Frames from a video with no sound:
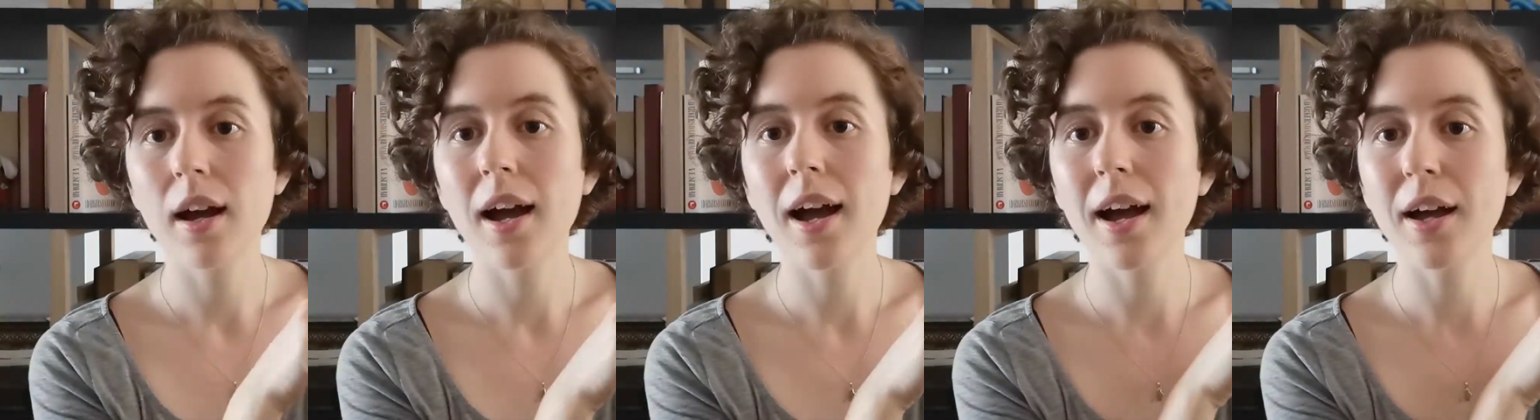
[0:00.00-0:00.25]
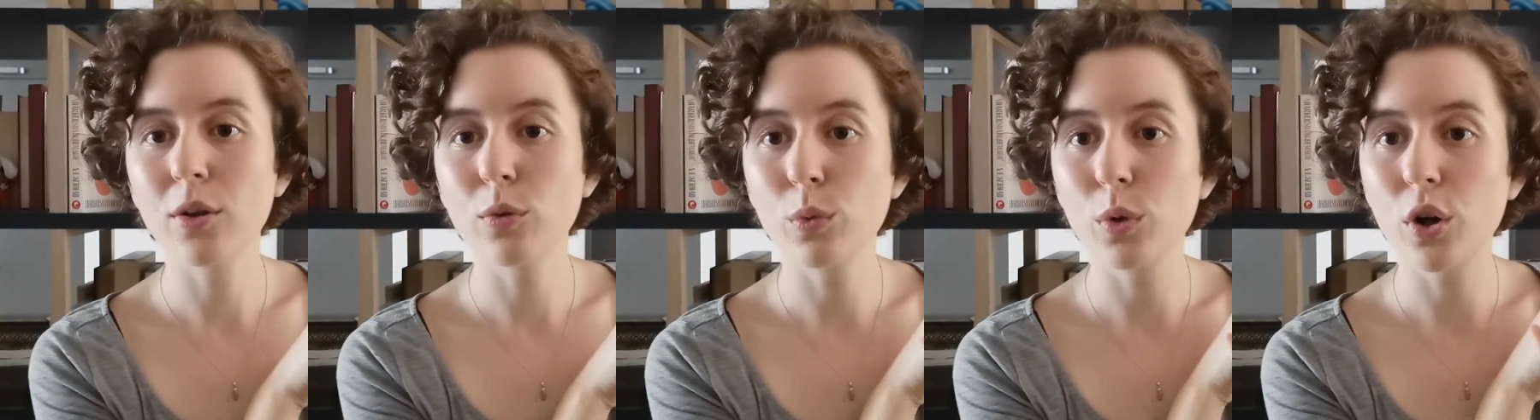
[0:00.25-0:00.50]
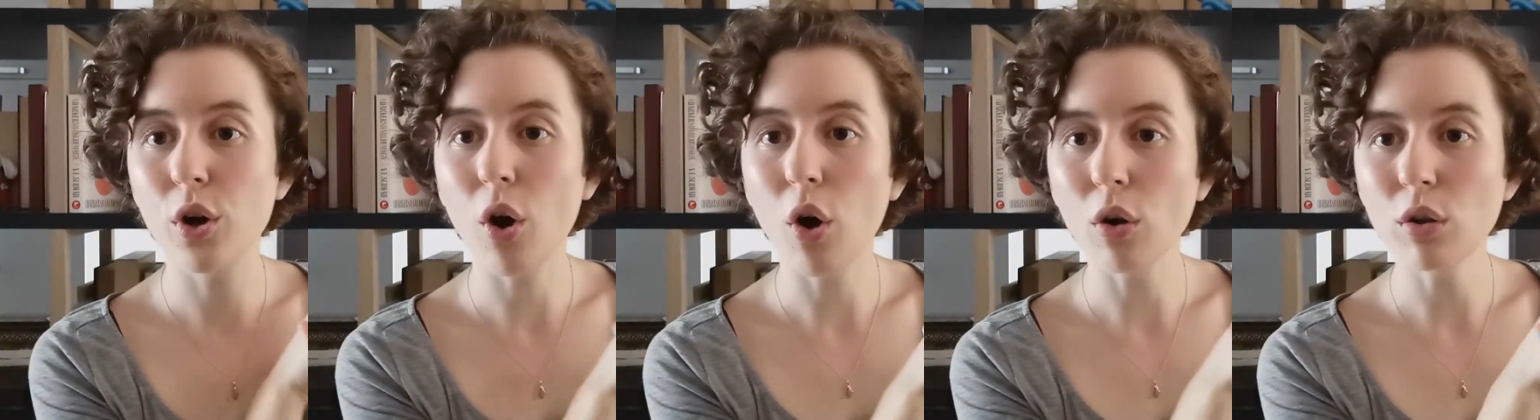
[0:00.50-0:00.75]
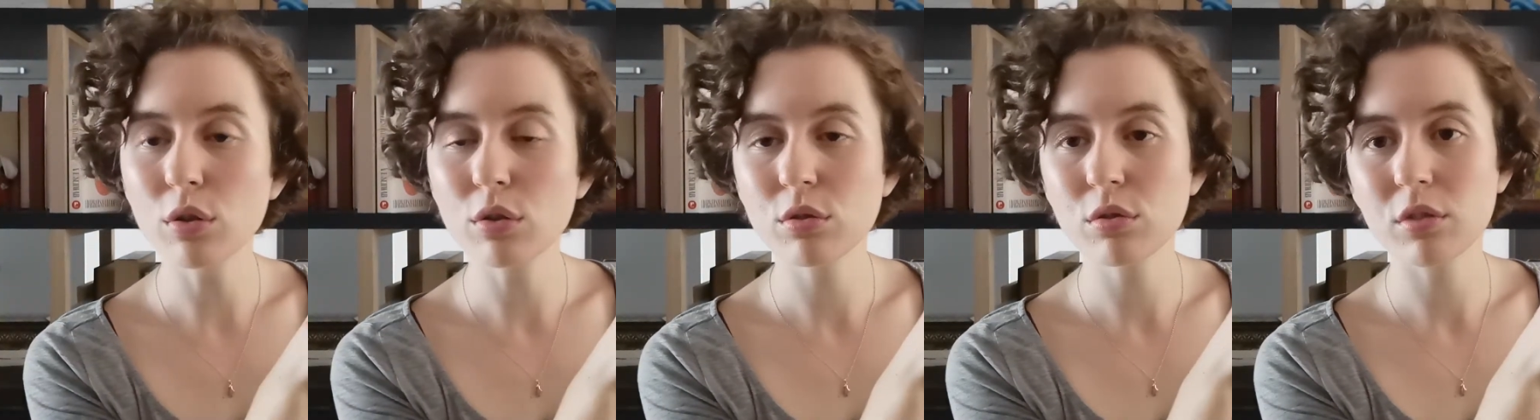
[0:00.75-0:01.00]
and we're
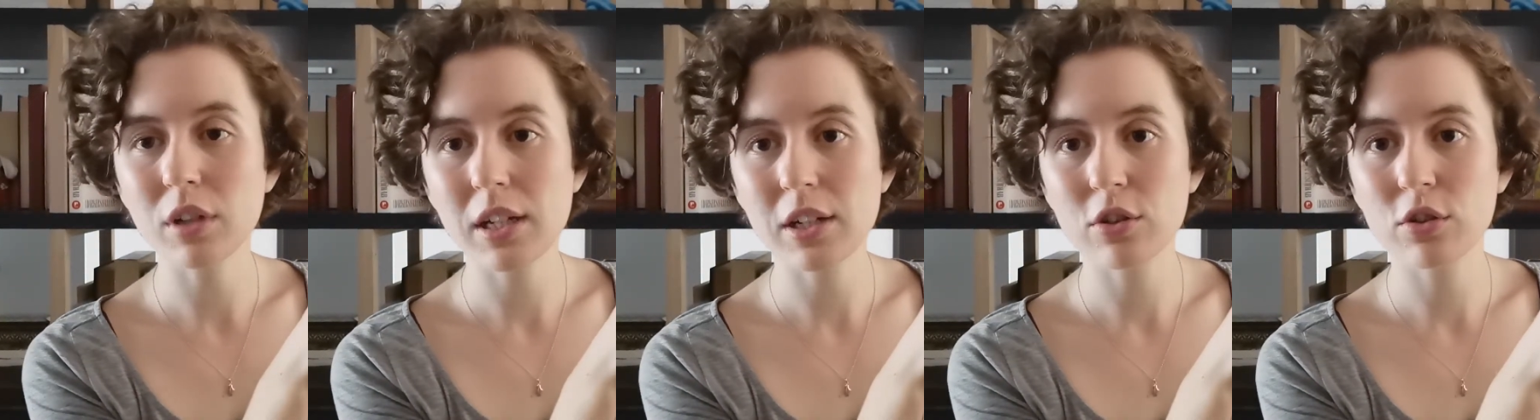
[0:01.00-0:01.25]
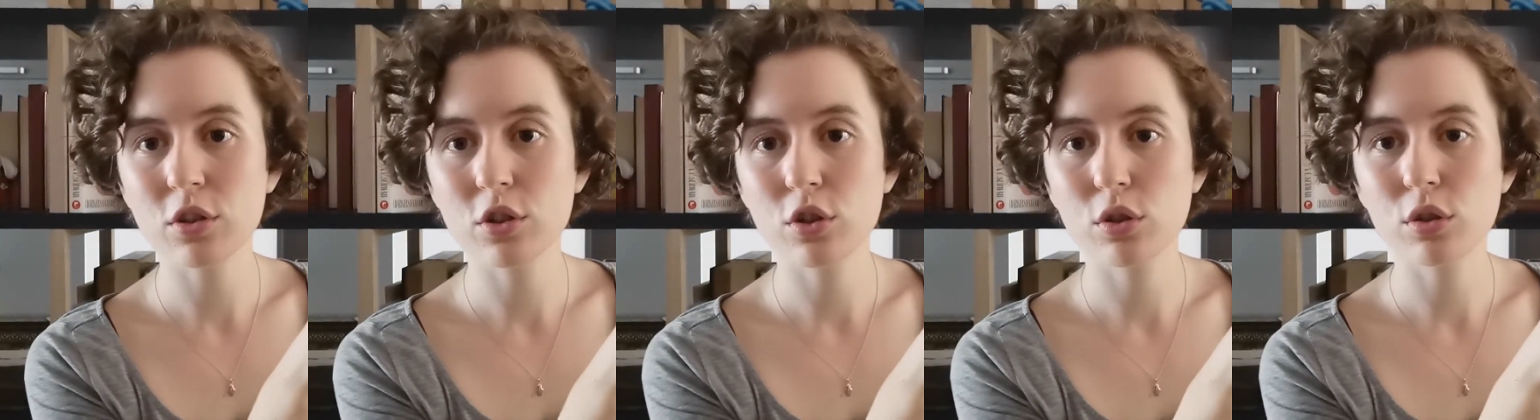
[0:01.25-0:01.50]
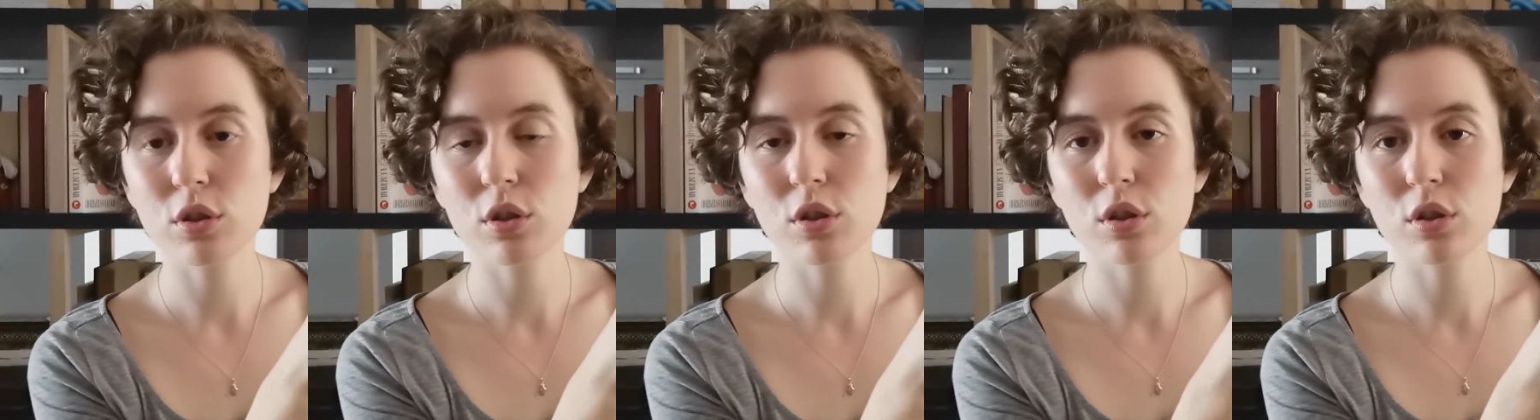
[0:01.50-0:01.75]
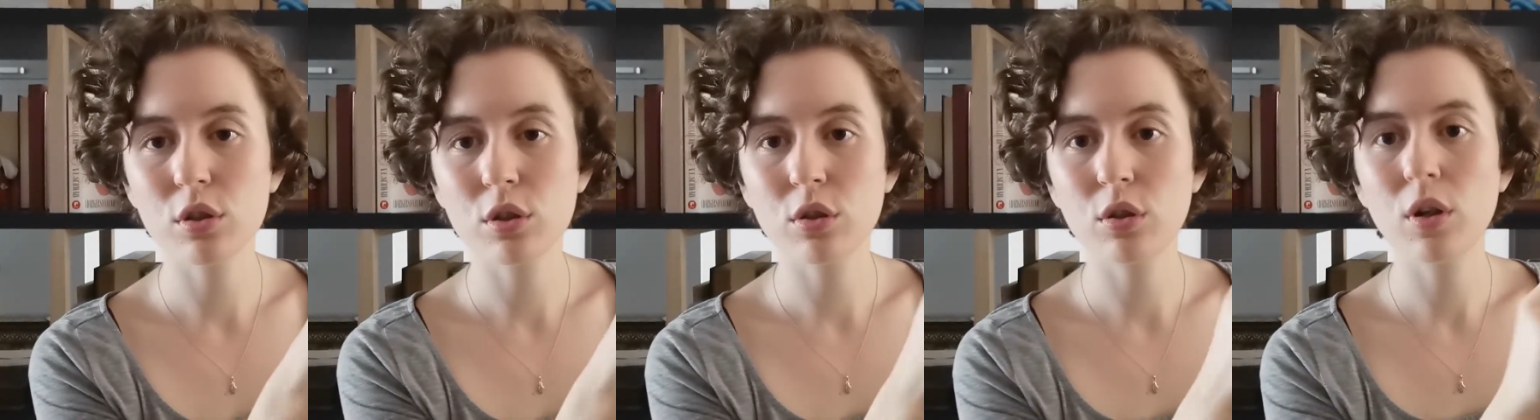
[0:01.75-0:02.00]
also
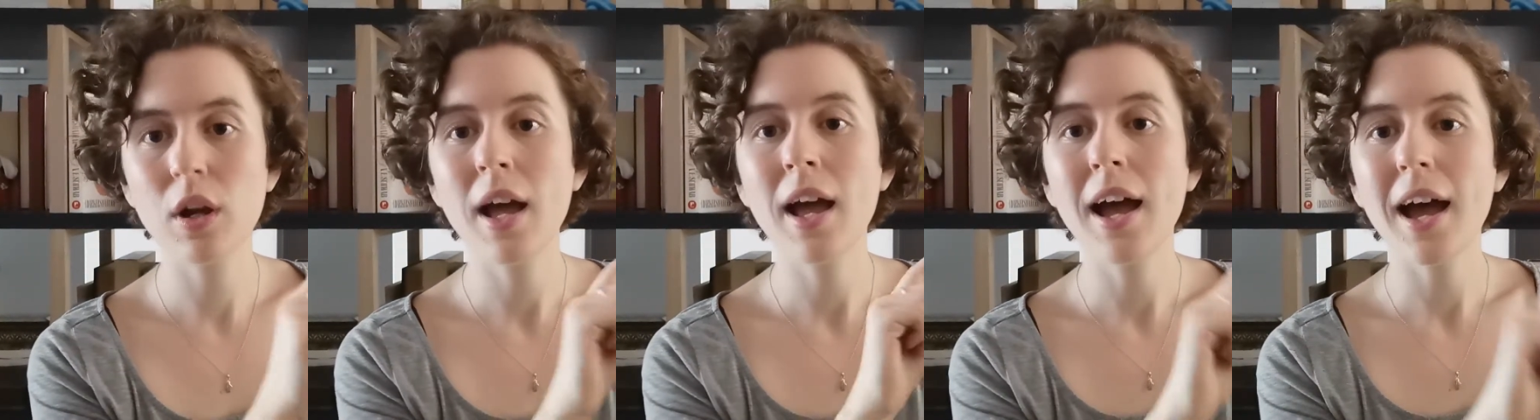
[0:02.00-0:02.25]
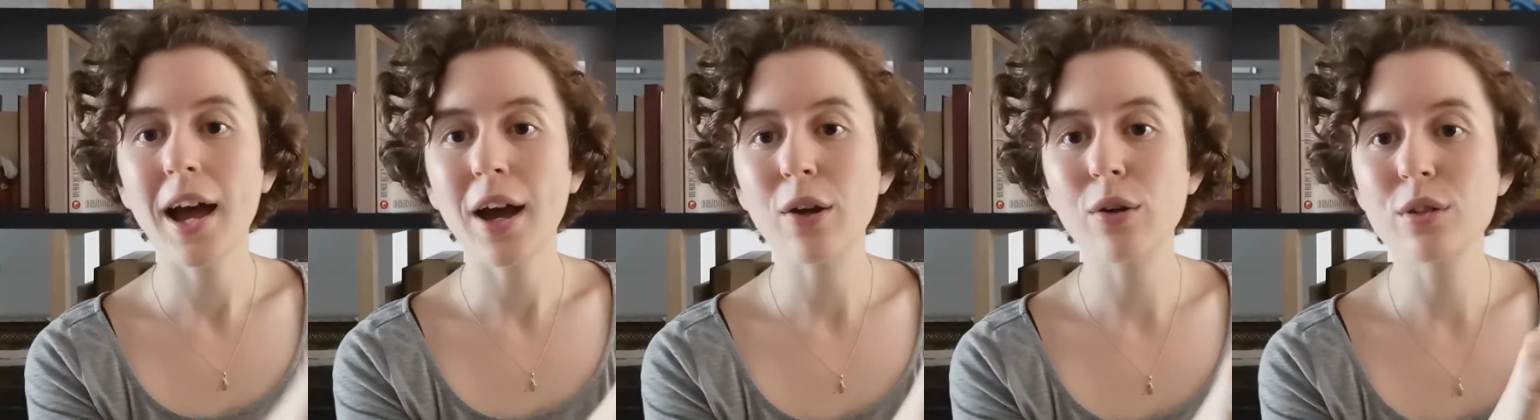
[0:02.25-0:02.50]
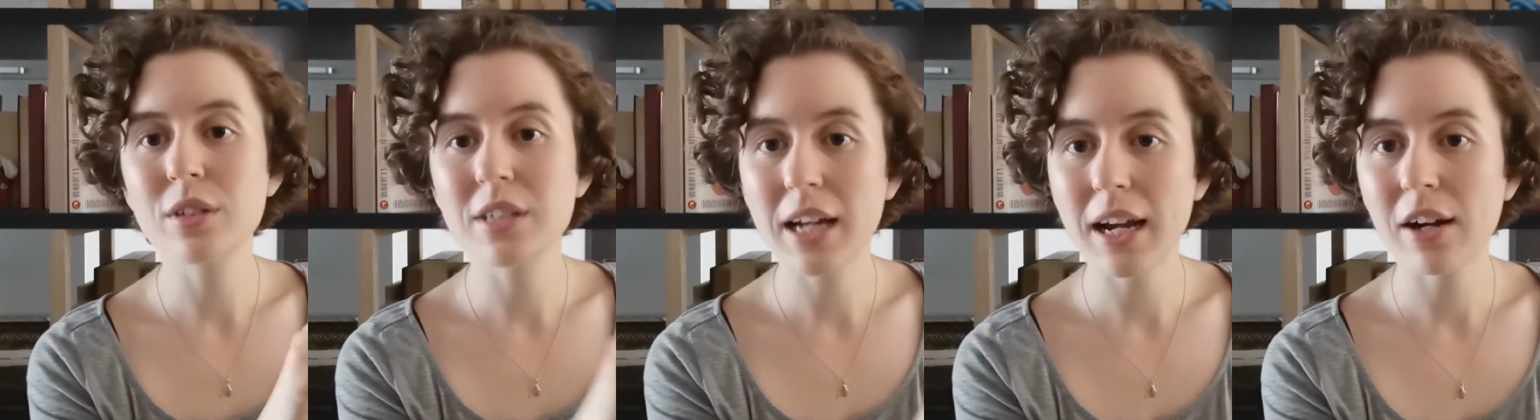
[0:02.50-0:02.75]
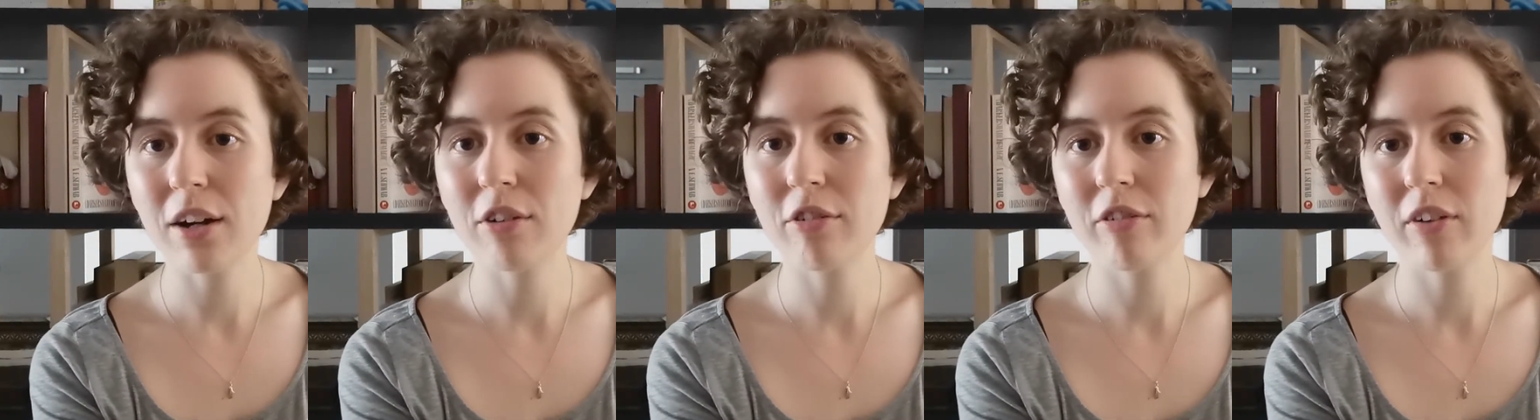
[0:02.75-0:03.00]
introduced to how
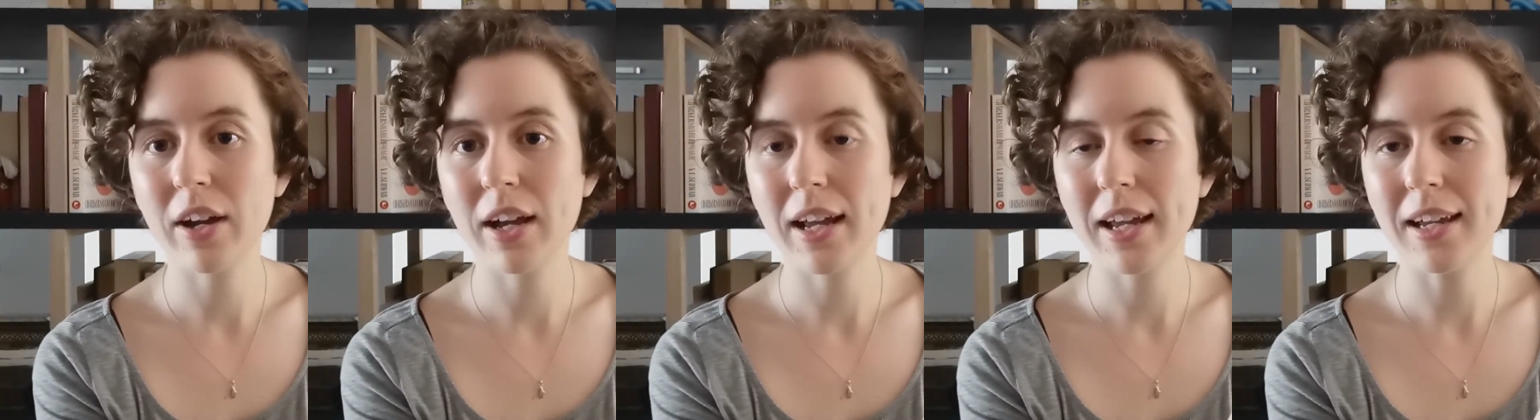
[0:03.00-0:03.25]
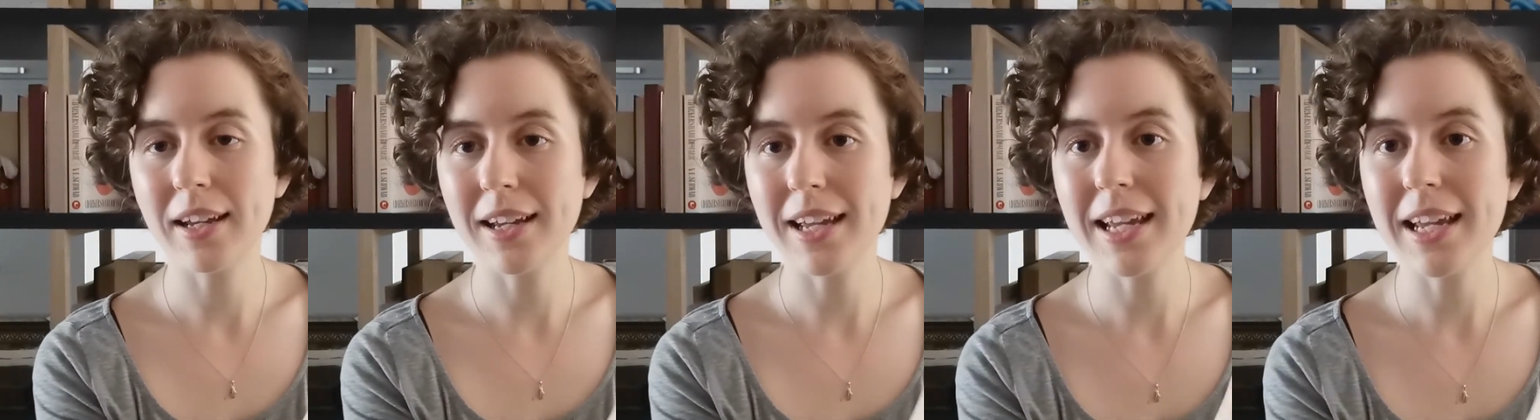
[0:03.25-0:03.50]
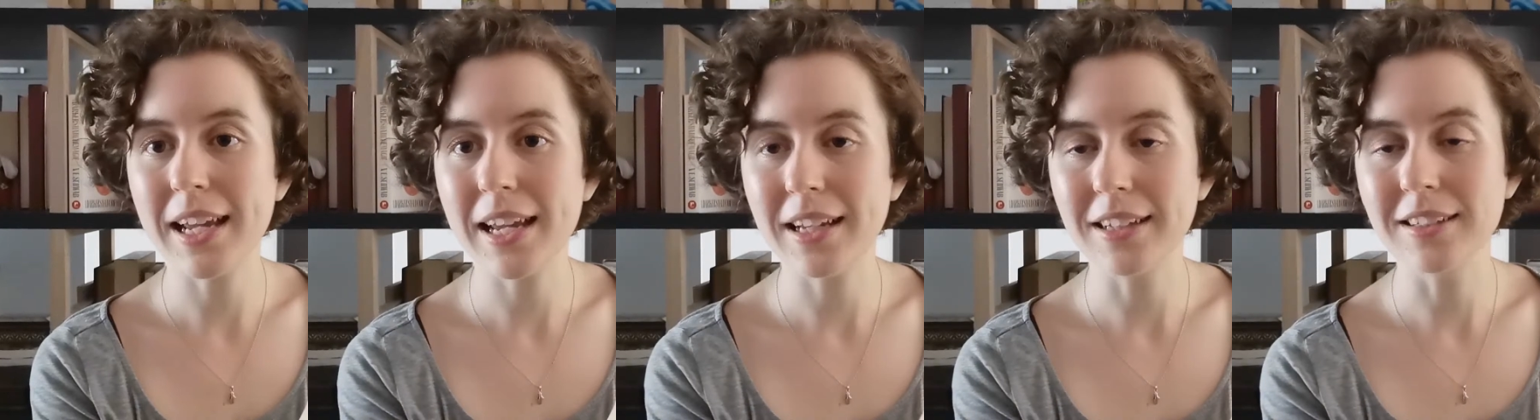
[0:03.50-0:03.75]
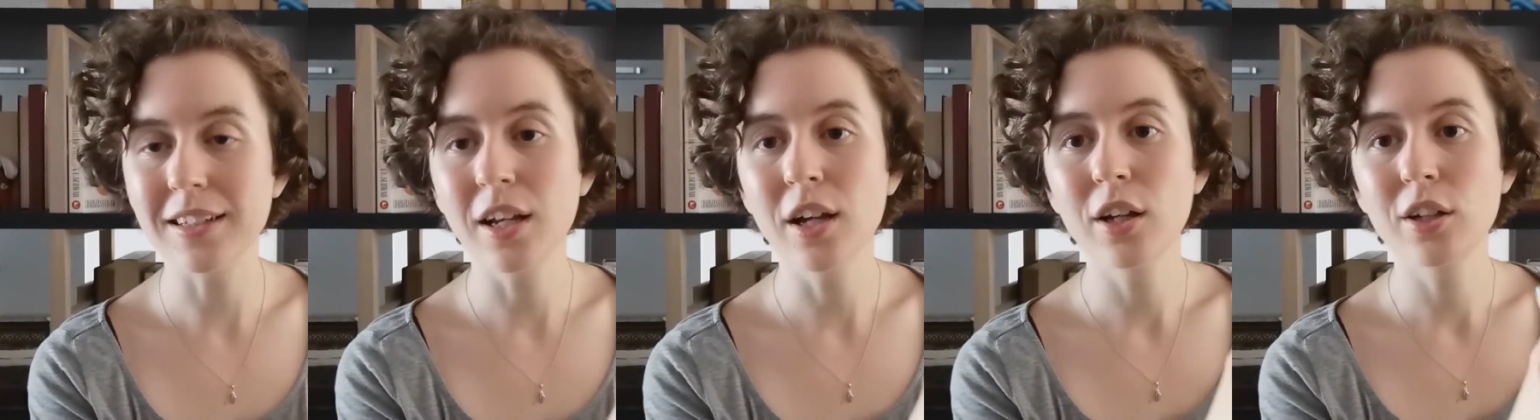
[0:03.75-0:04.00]
terrifying it
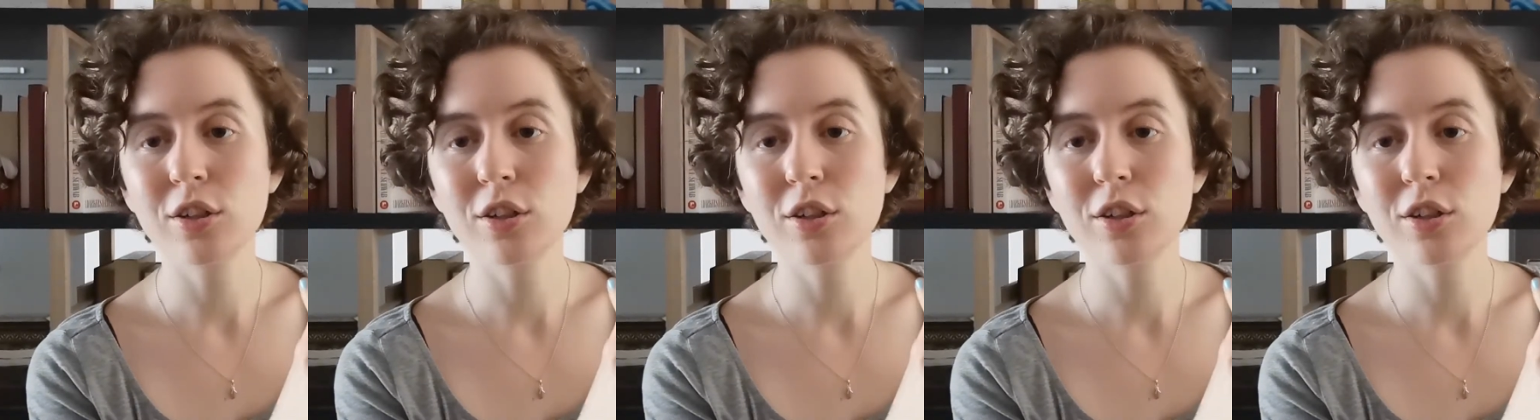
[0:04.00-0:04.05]
is